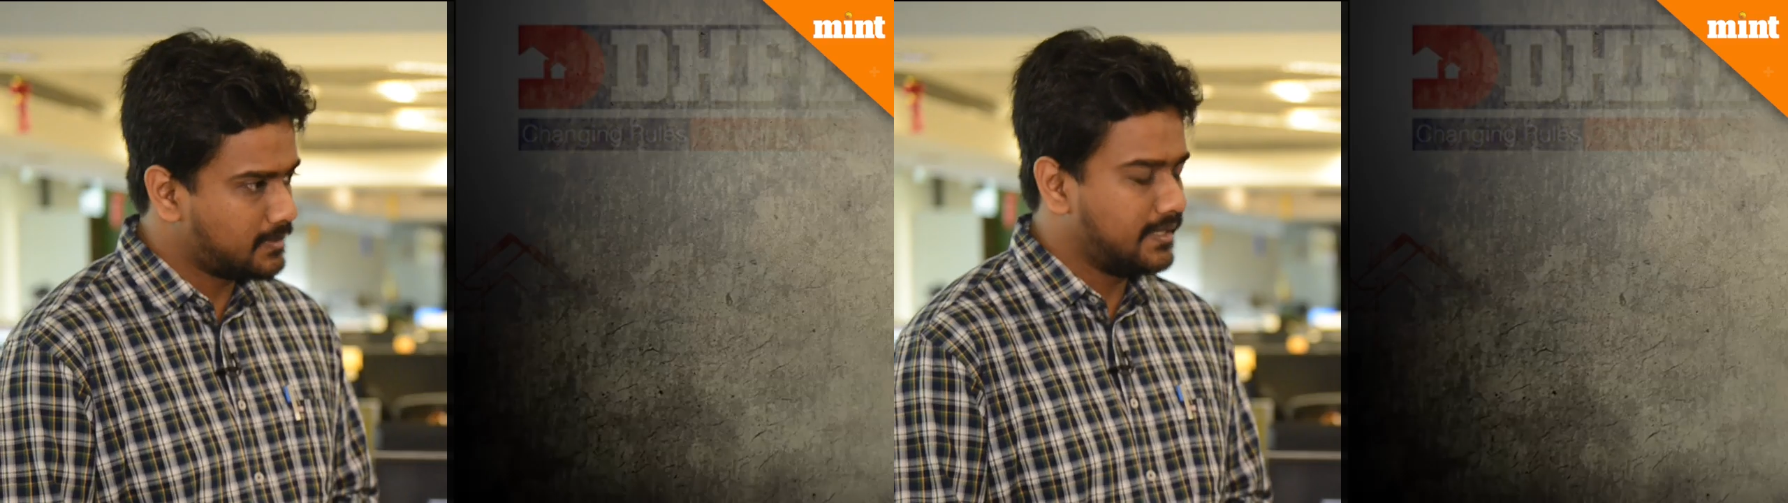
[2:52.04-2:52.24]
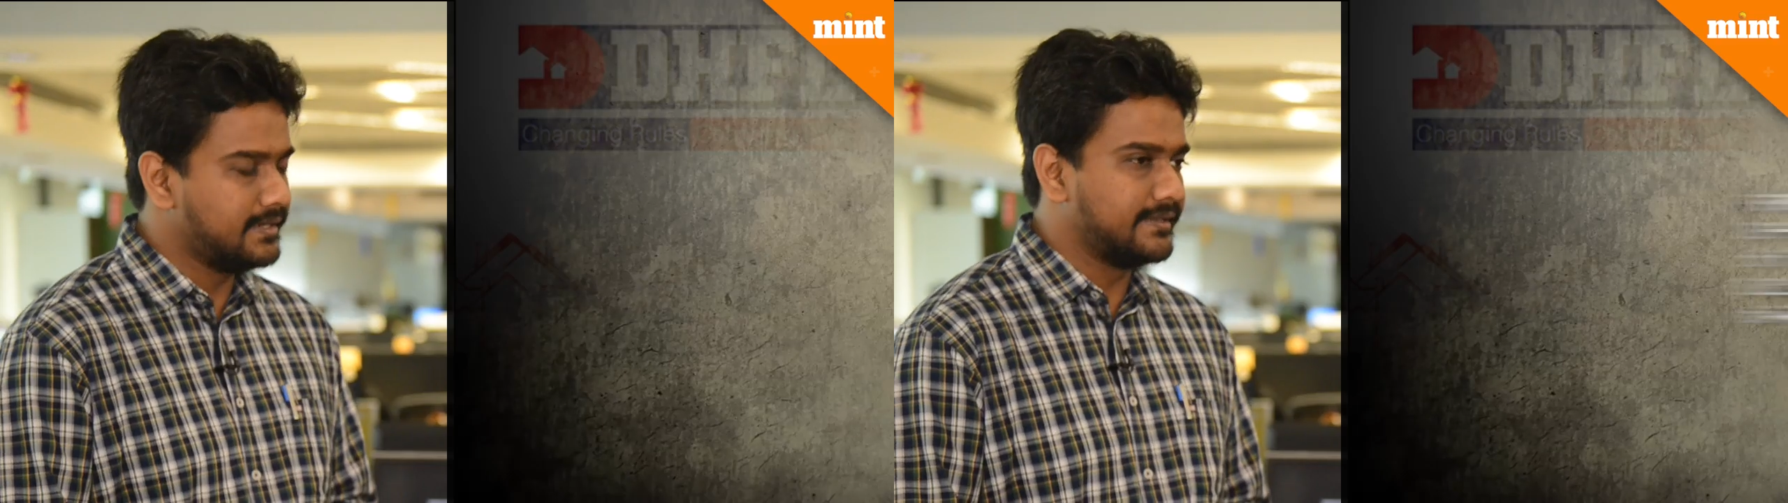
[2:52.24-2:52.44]

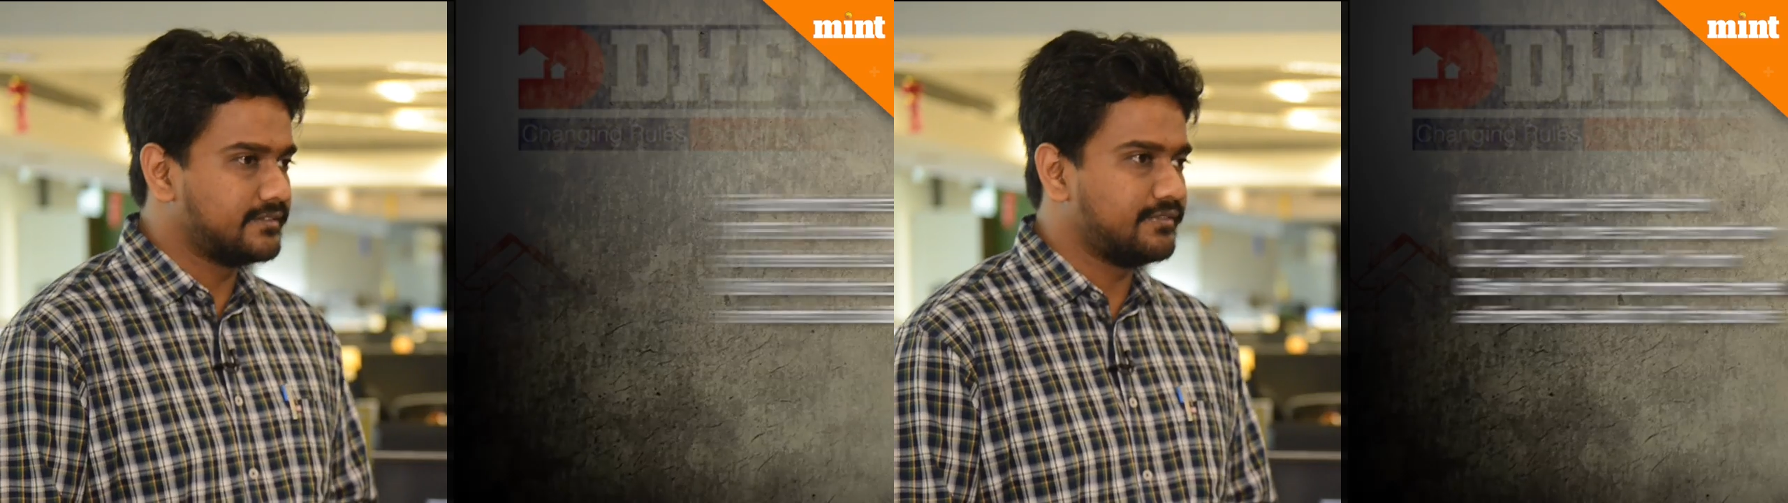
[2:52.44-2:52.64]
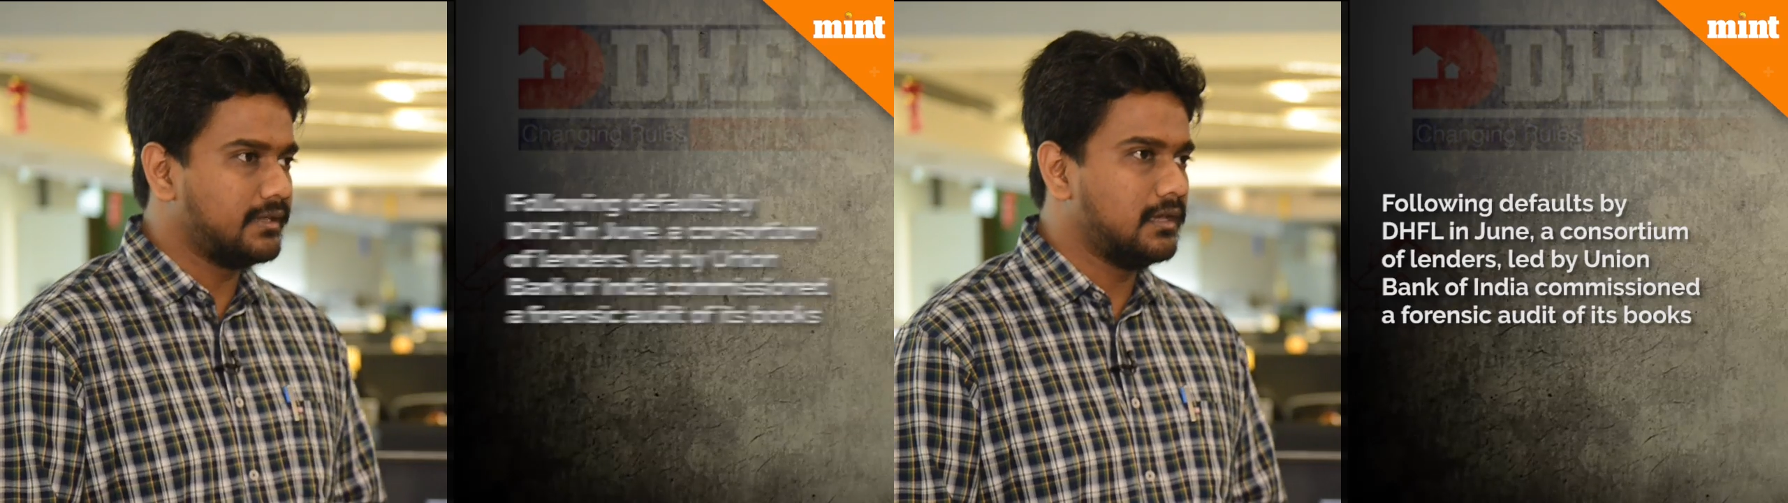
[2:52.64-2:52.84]
by
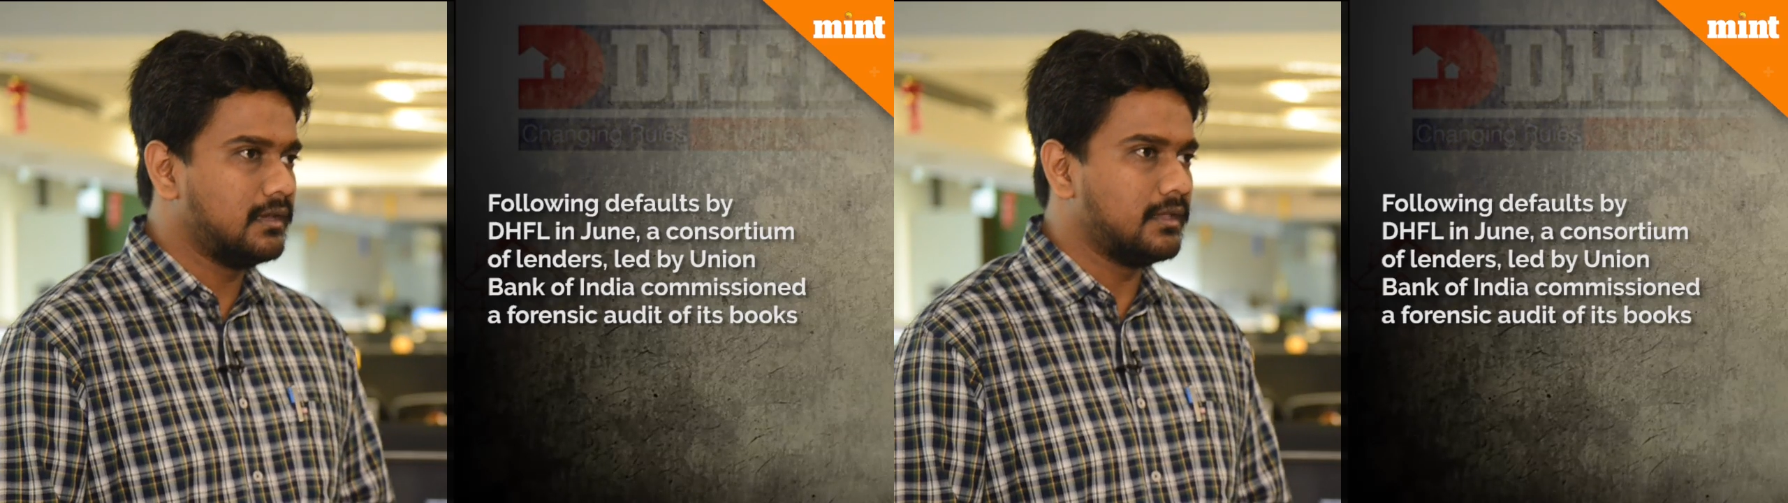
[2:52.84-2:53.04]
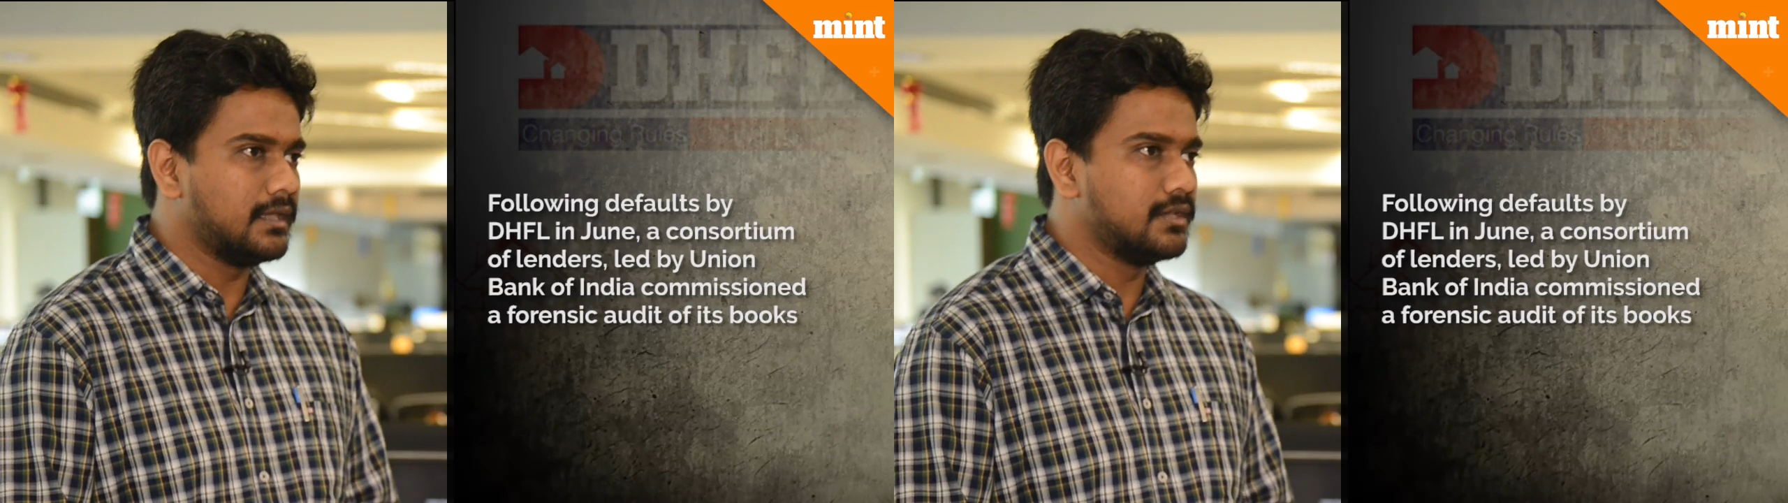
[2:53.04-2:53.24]
DHFL